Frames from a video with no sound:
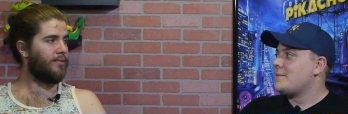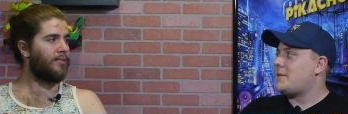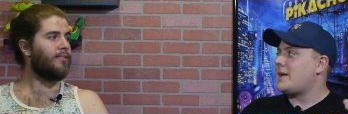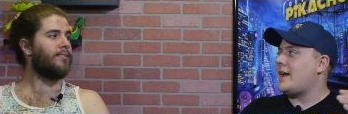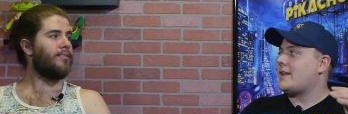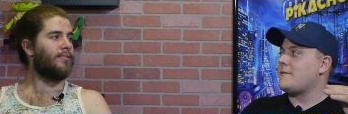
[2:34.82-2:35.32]

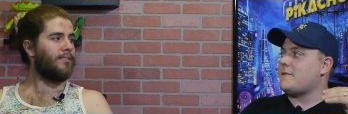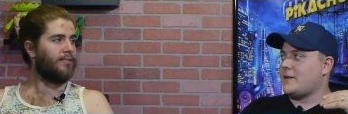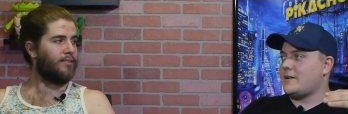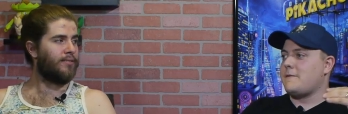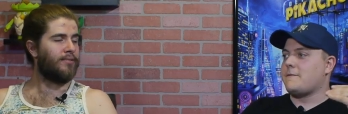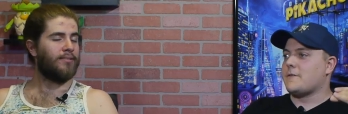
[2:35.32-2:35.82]
Speaker 1: but at a
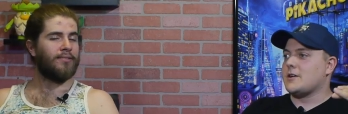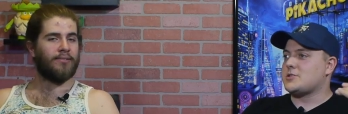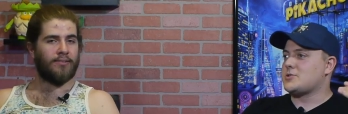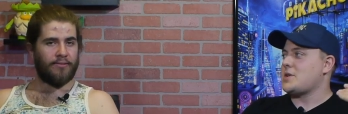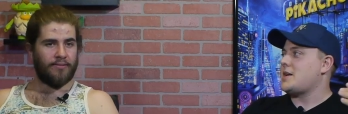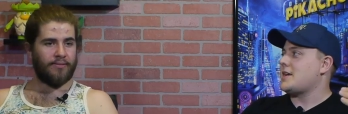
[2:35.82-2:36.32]
very
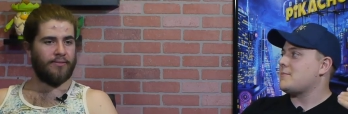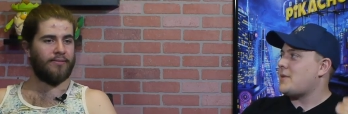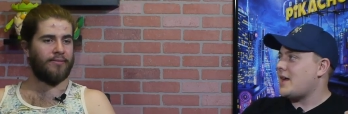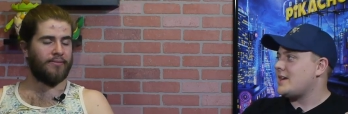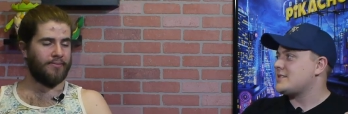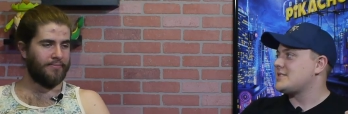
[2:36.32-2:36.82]
frustrating
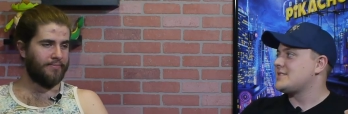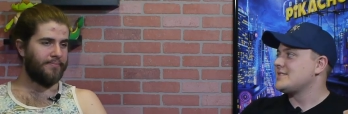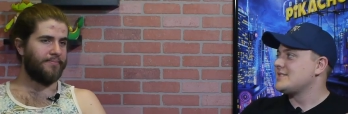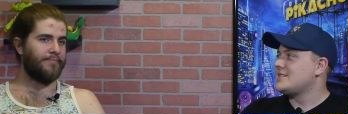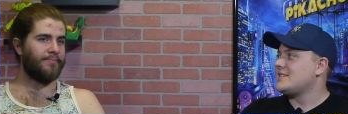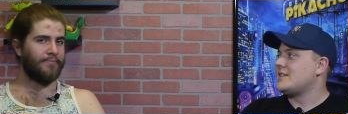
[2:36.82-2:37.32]
pace
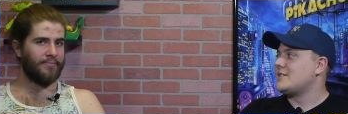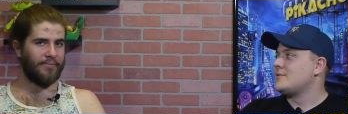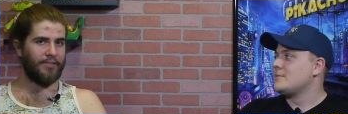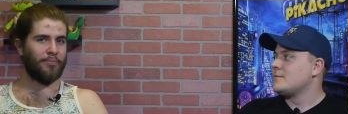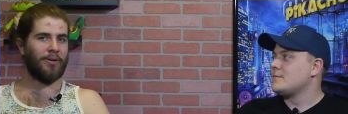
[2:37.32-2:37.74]
you know? You're